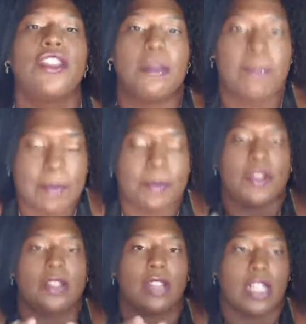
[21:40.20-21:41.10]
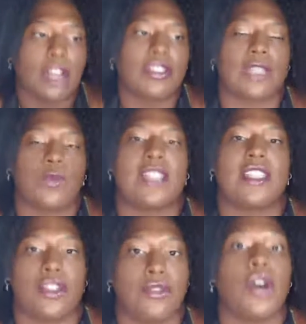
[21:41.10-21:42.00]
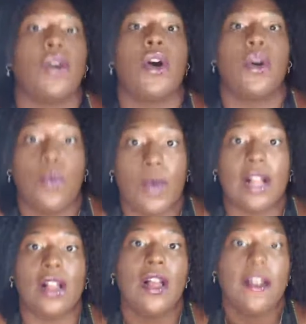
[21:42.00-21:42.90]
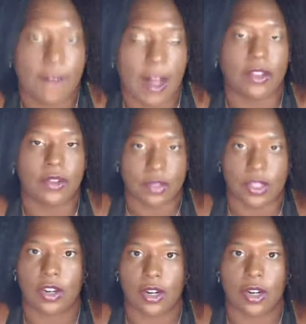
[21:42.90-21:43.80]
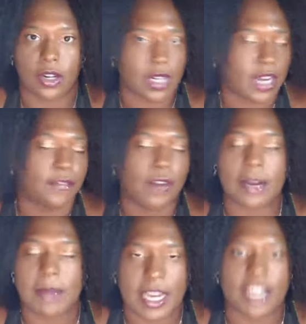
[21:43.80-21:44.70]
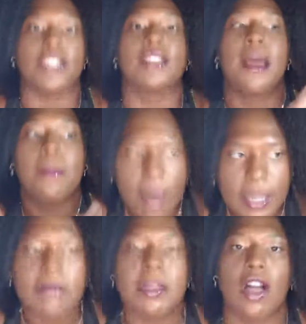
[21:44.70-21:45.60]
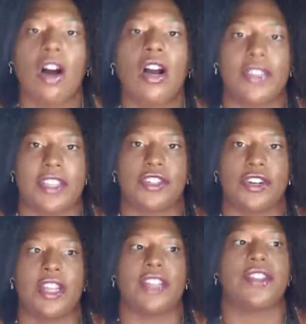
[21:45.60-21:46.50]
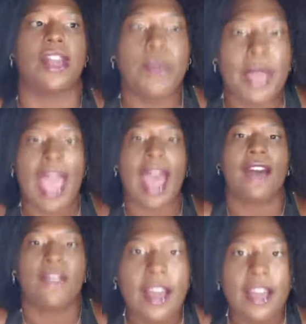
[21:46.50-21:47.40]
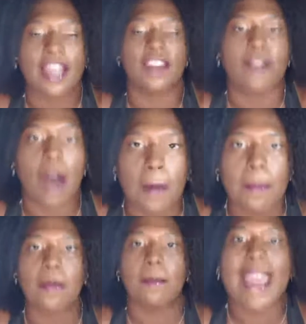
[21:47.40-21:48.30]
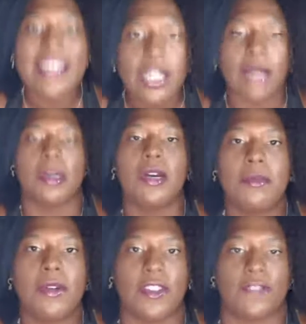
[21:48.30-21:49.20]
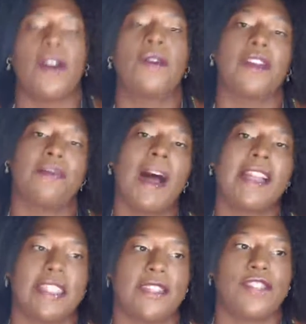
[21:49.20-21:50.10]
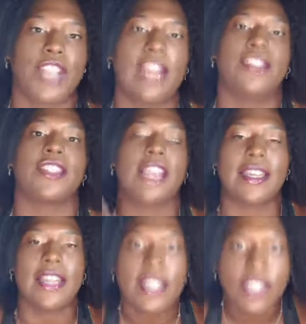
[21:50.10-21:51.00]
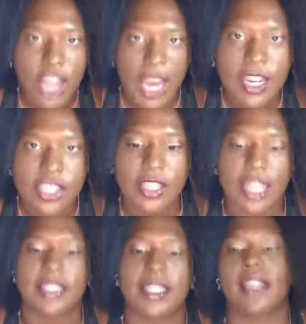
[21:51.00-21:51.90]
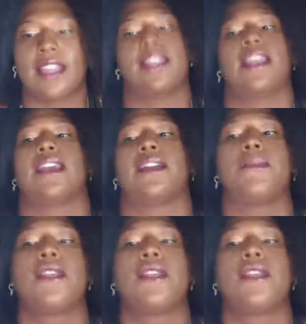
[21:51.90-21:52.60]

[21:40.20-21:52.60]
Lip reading: the people, the closest ones that you know will follow your kind of recommendations. Bring them along on this journey so that we have kind of a momentum moving forward of positive changes and changing that stinking thinking.